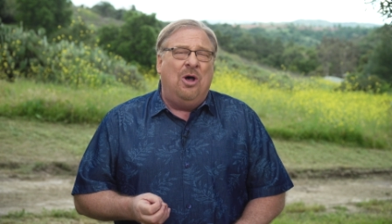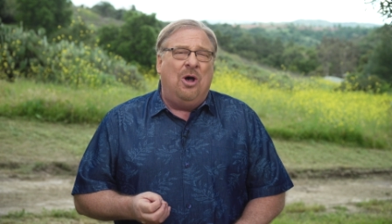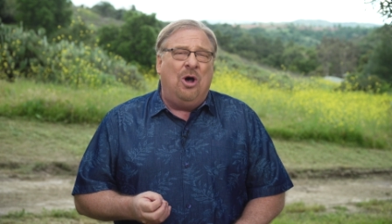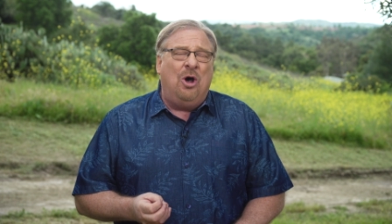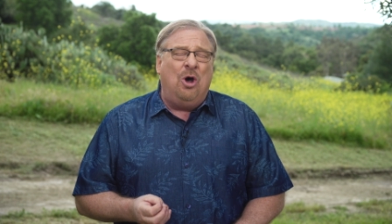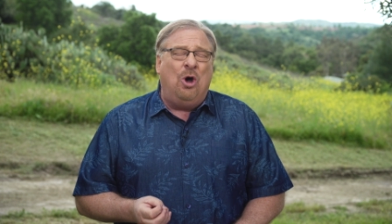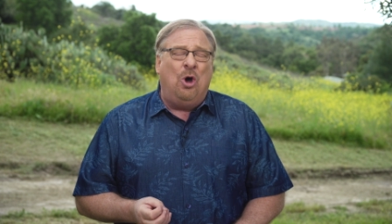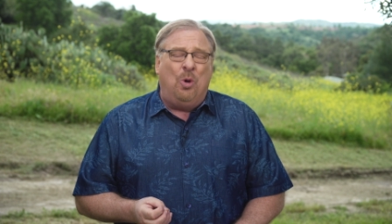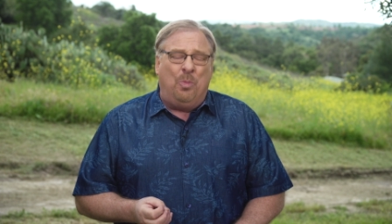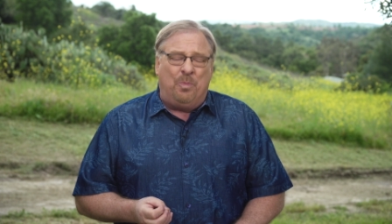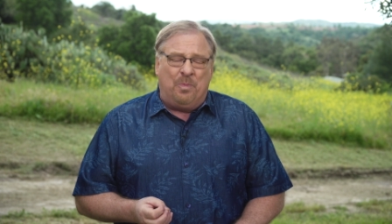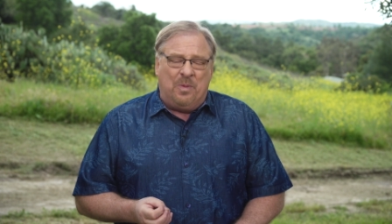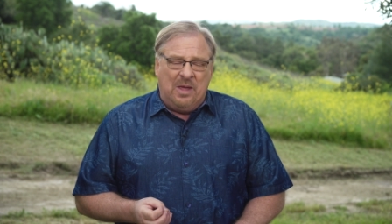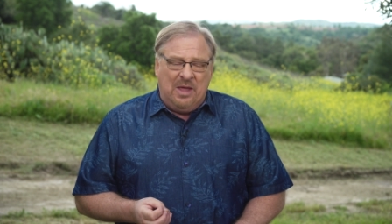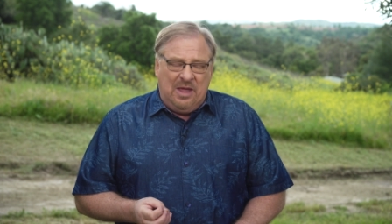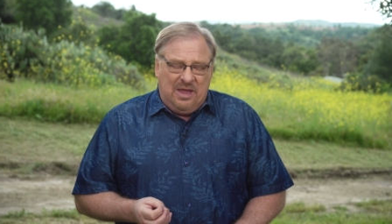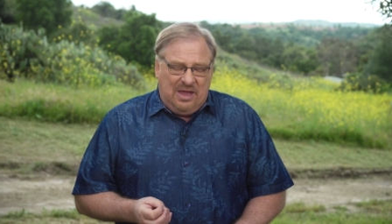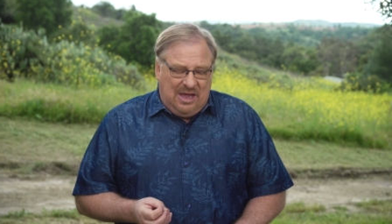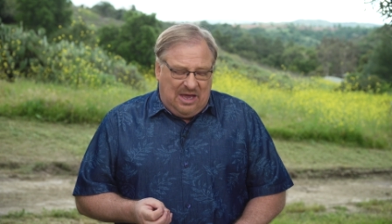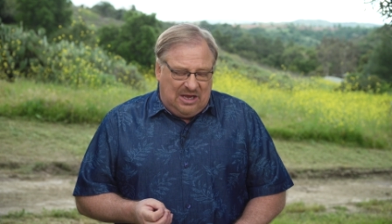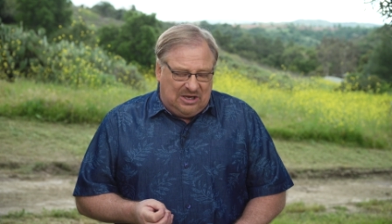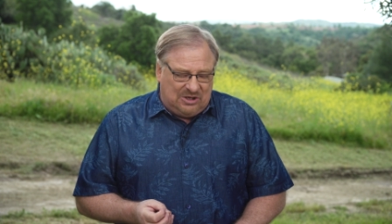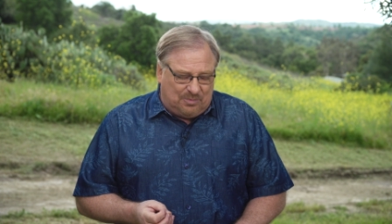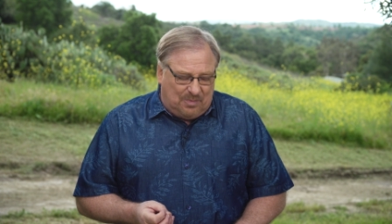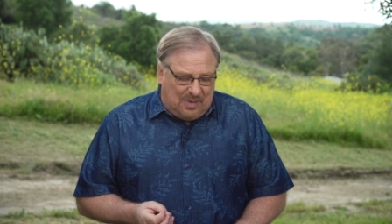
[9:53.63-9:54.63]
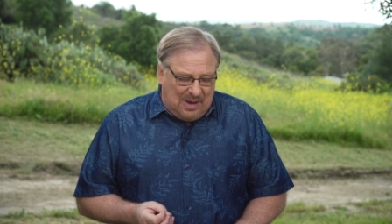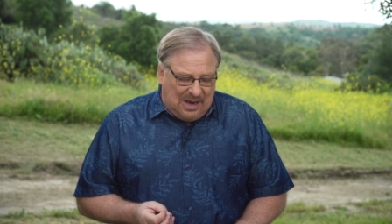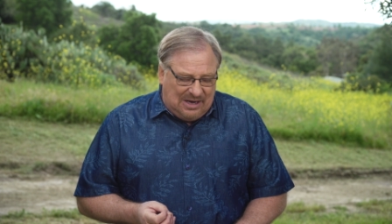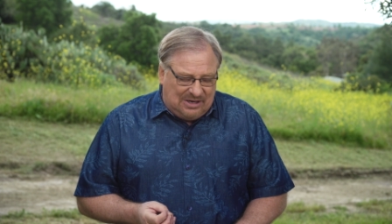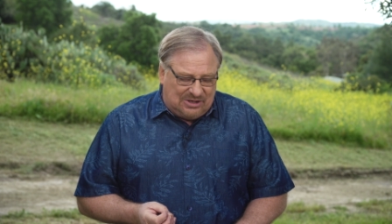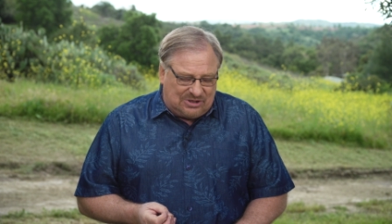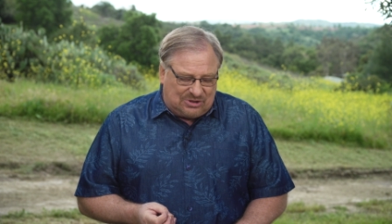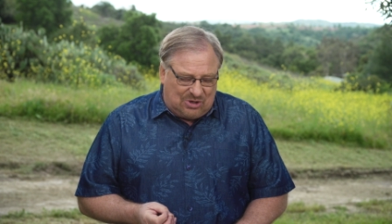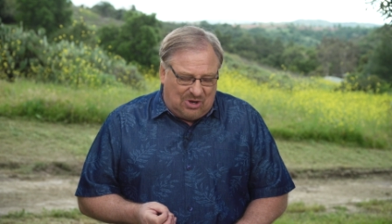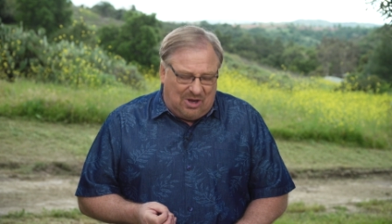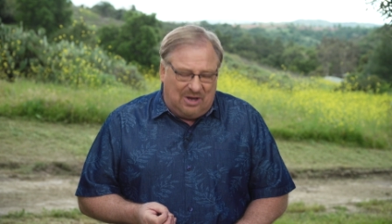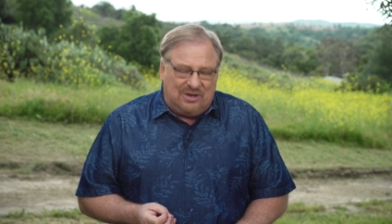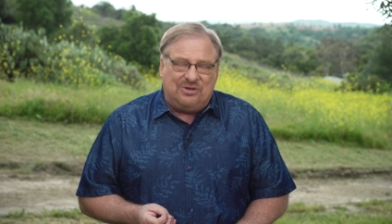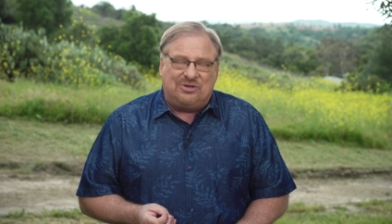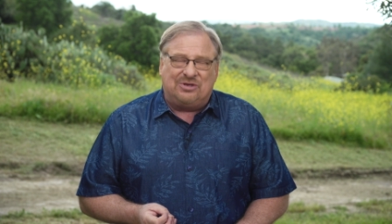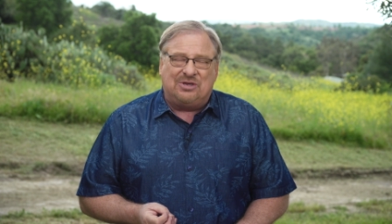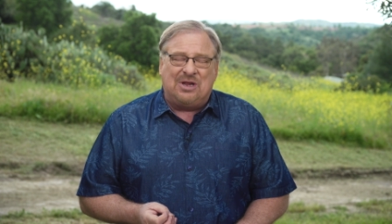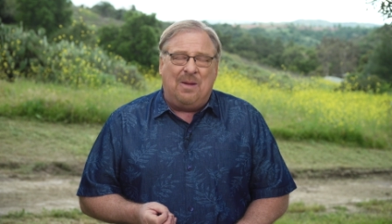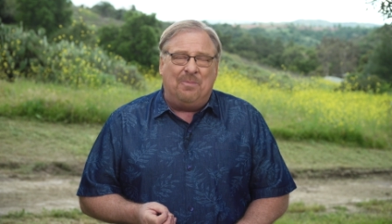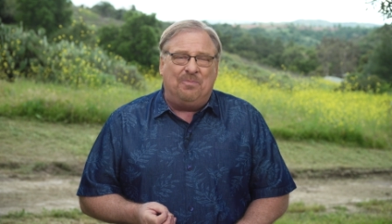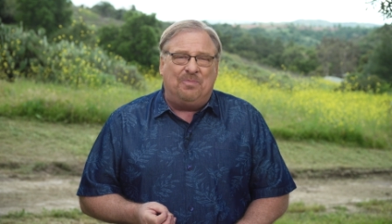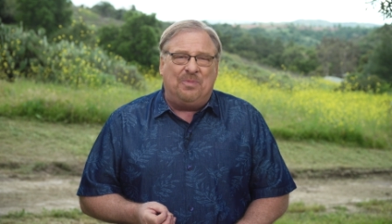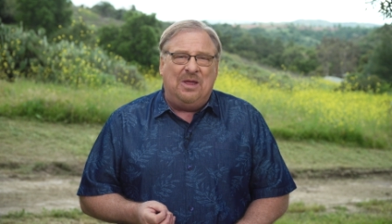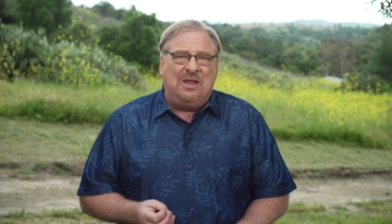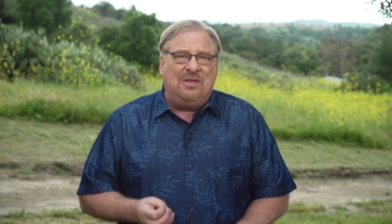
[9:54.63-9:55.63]
Hope is based on
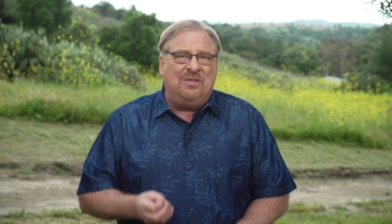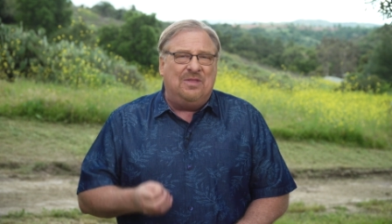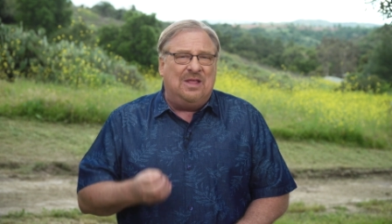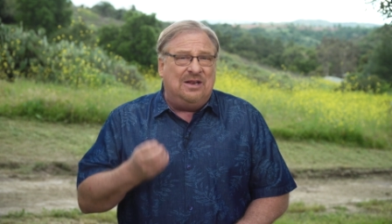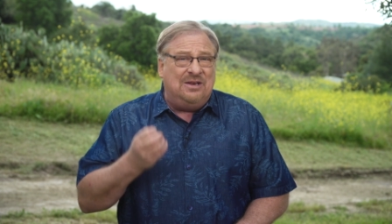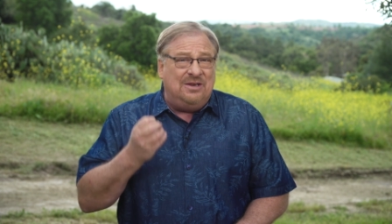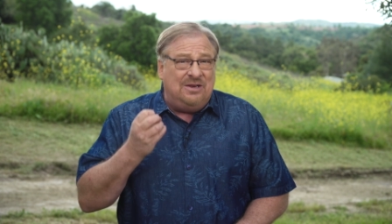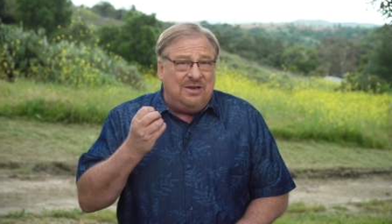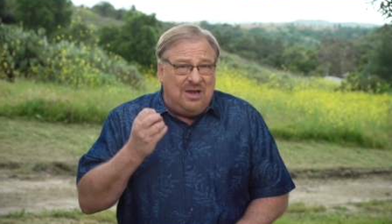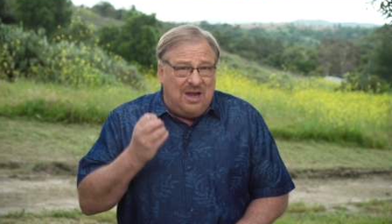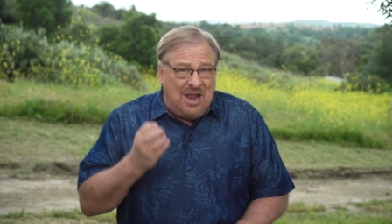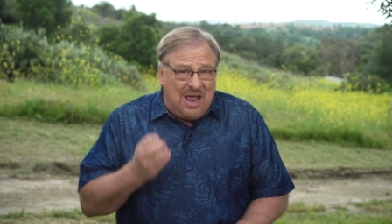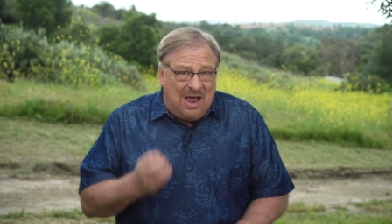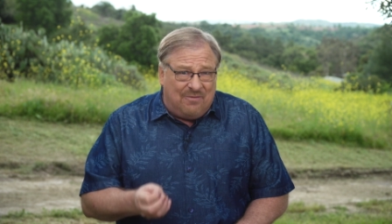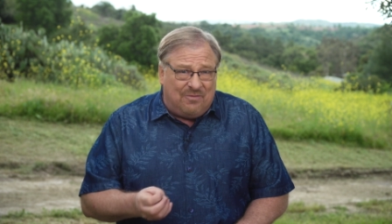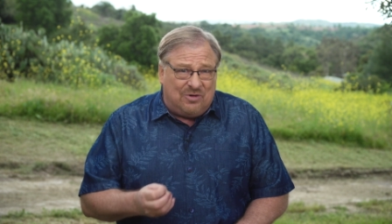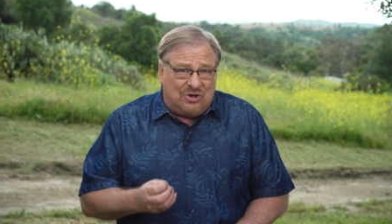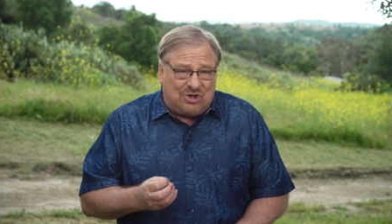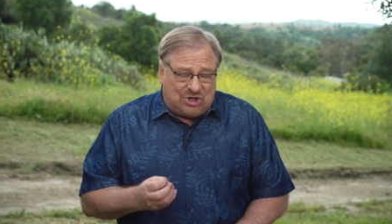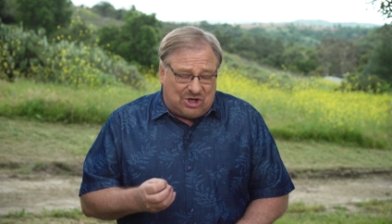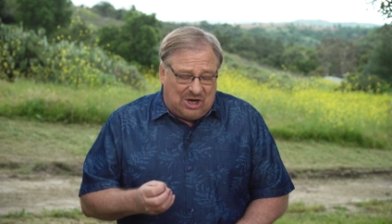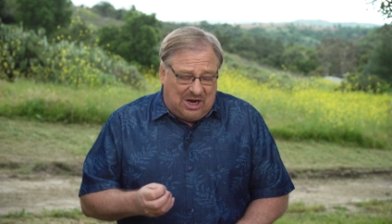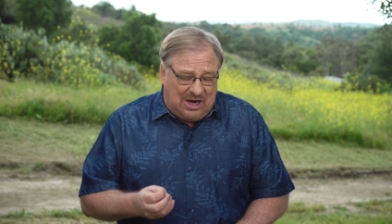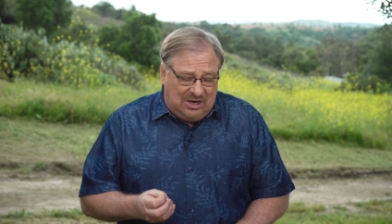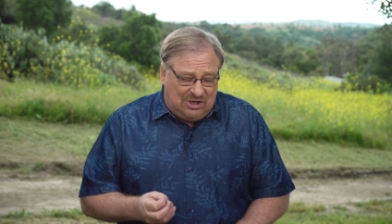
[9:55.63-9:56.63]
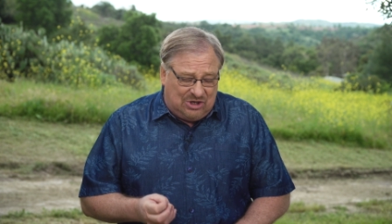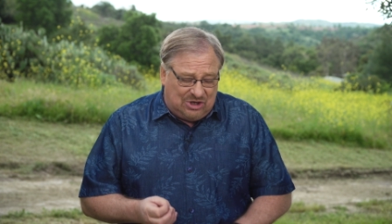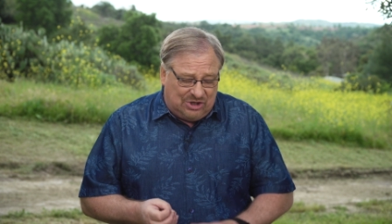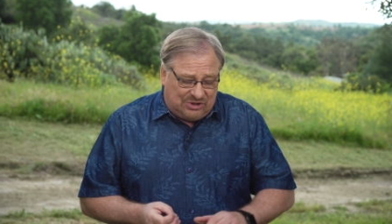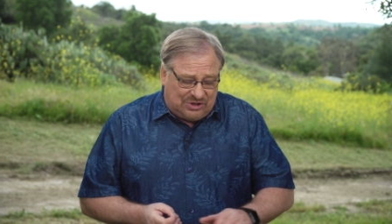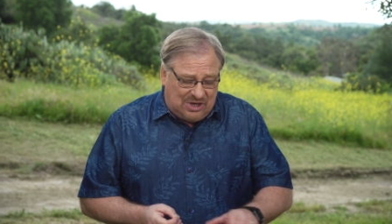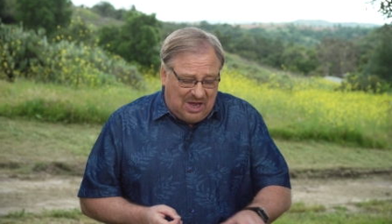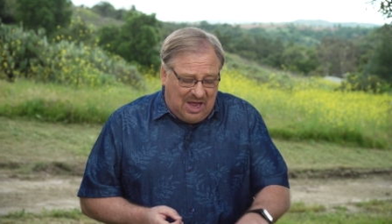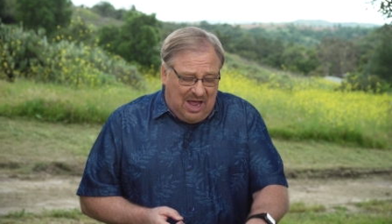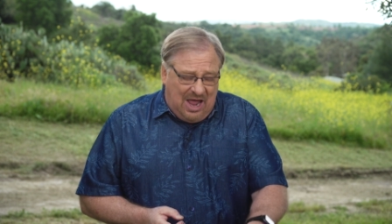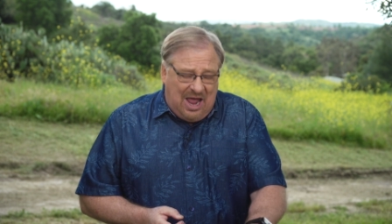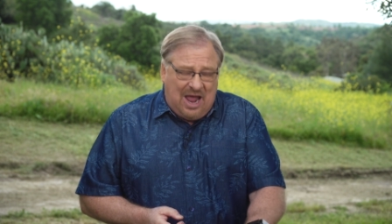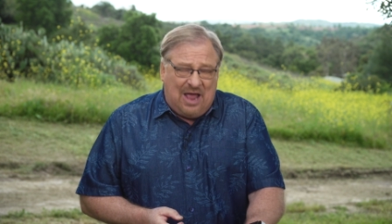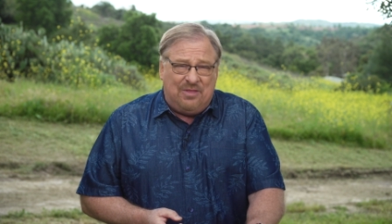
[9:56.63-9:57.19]
something that never changes,